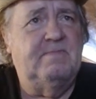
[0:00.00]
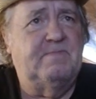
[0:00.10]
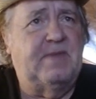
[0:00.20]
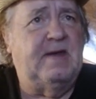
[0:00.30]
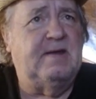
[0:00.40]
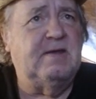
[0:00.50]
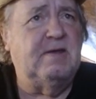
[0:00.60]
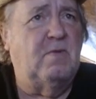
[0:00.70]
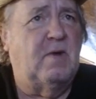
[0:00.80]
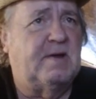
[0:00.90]
but
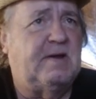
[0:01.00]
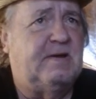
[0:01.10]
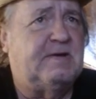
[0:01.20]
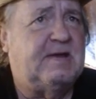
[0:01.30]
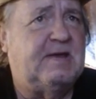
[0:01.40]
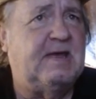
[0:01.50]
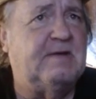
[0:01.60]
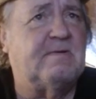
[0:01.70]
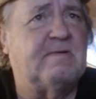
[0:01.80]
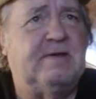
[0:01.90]
you want it to
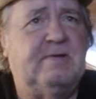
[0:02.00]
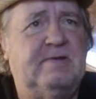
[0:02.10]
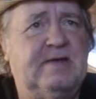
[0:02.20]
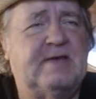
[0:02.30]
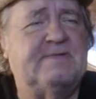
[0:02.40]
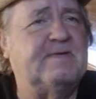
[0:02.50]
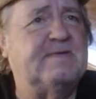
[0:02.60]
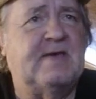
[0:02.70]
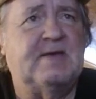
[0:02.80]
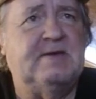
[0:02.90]
hinder you, and that's
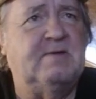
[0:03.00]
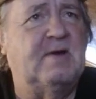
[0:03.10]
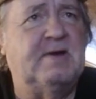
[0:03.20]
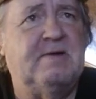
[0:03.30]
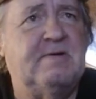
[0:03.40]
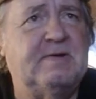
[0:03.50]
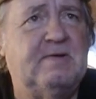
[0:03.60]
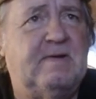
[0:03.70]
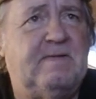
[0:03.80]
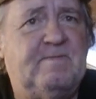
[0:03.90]
exactly what you're
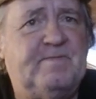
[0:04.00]
doing.